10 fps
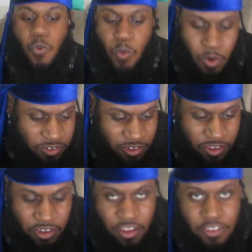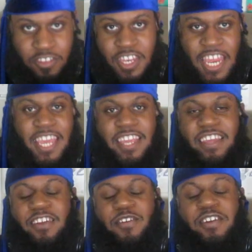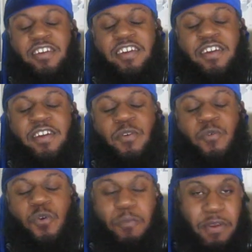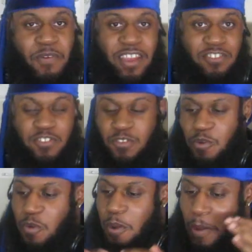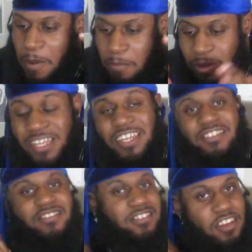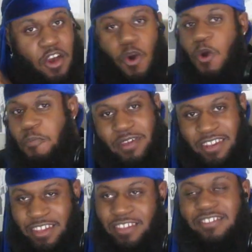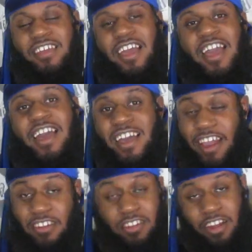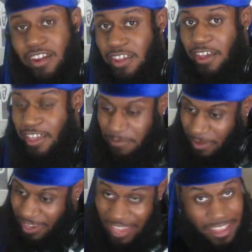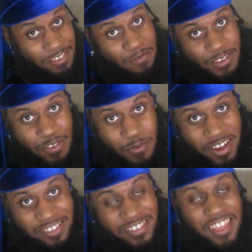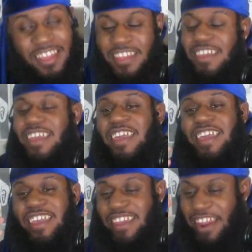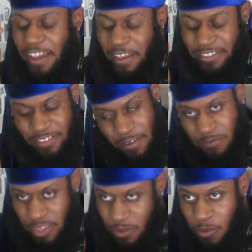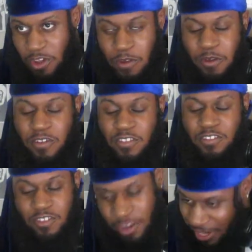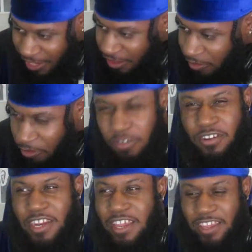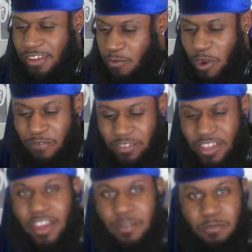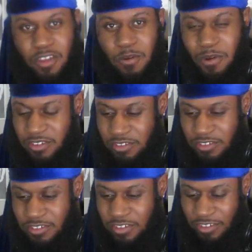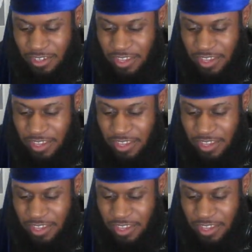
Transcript: What's good, y'all? Today, we'll be reacting to Bleach openings. I know a lot of y'all has been asking me to watch that, and I definitely will tonight or day, whatever time y'all watch this shit,